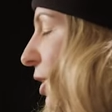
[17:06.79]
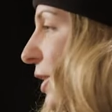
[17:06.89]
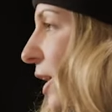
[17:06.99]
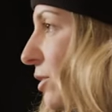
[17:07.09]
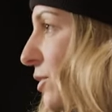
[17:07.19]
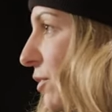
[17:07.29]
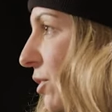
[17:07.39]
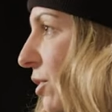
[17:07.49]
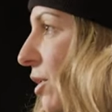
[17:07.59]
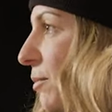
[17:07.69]
allows
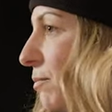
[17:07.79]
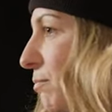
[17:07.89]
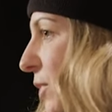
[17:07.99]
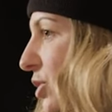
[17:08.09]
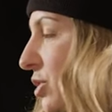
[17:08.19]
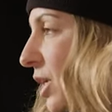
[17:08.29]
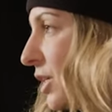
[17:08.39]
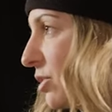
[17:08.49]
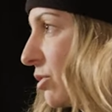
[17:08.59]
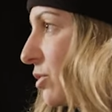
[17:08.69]
for a much
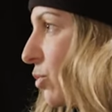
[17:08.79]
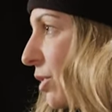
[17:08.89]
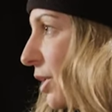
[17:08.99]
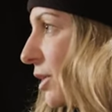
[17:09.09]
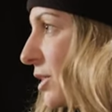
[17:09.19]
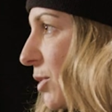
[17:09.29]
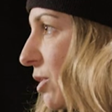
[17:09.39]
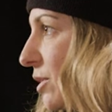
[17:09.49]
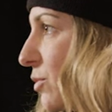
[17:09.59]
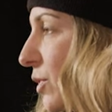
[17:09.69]
nicer touring
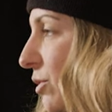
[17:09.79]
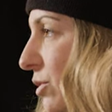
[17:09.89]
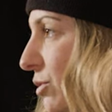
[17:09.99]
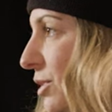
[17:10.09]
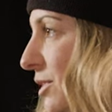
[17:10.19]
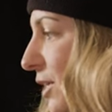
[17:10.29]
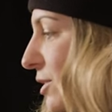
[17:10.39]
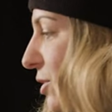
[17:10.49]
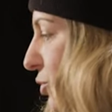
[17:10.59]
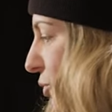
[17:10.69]
experience when you do
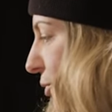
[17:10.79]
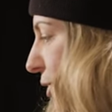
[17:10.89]
decide to tour